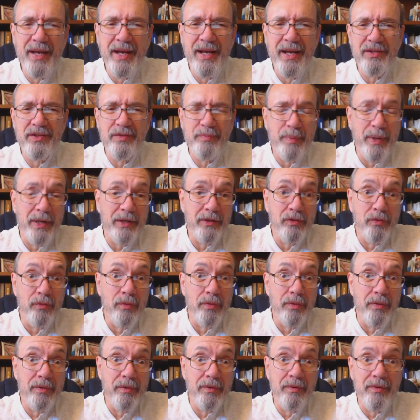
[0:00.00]
aspects,
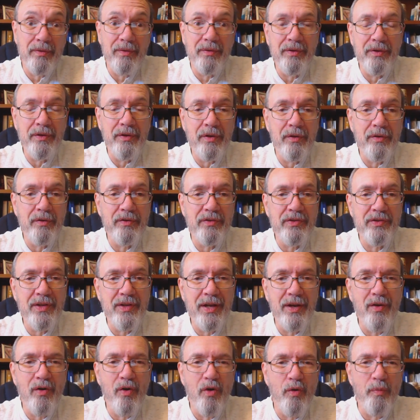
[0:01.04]
or you know,
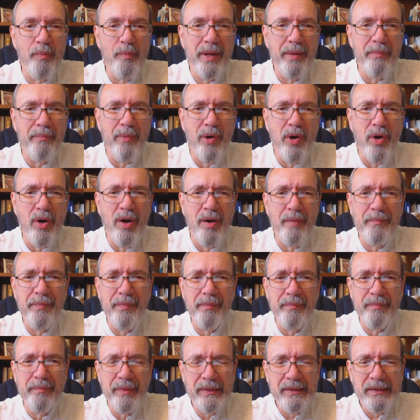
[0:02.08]
stay home at
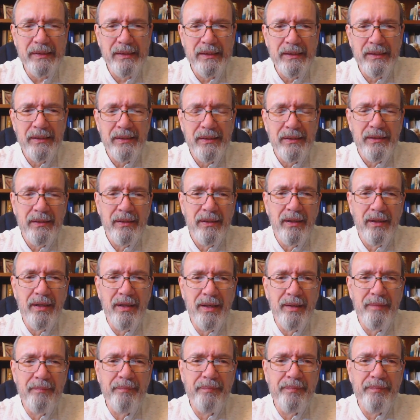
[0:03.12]
mom,
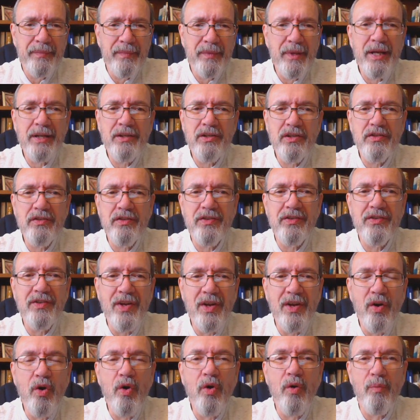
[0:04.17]
not just a
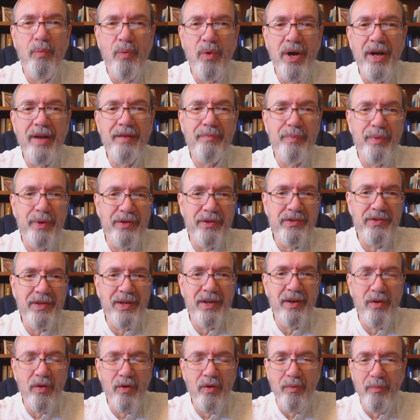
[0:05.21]
stay-at-home wife, but a
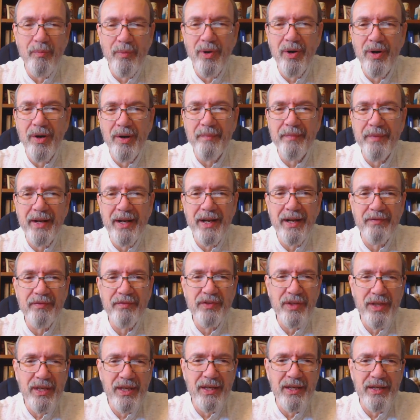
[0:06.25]
stay-at-home mom that
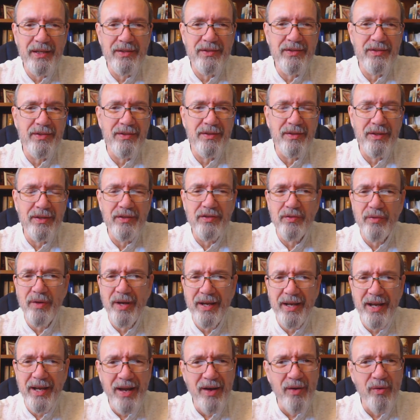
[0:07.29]
has kids, and it's
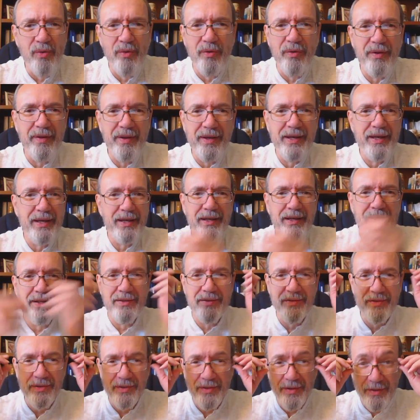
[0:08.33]
like, how old are the
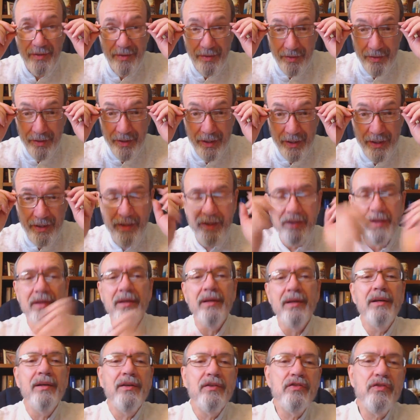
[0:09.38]
kids? You know, are they
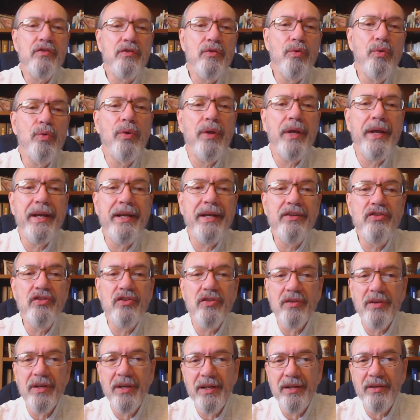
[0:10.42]
school
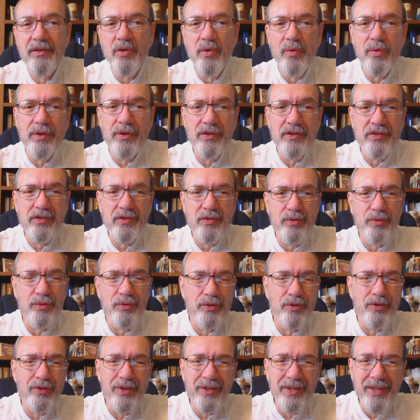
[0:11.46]
age and going to
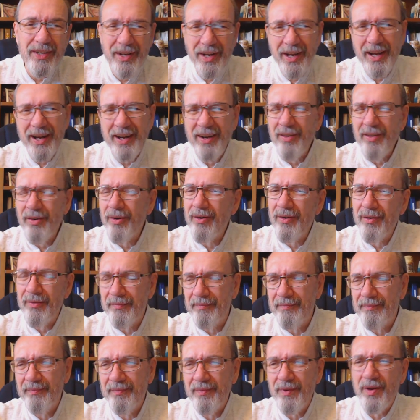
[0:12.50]
school during the day, or
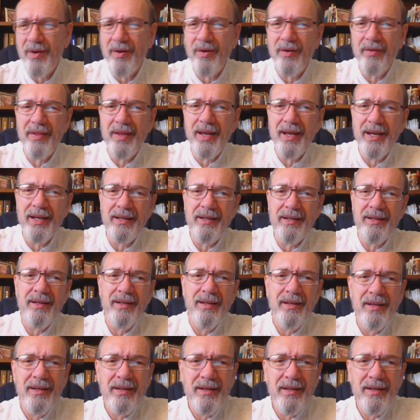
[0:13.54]
are they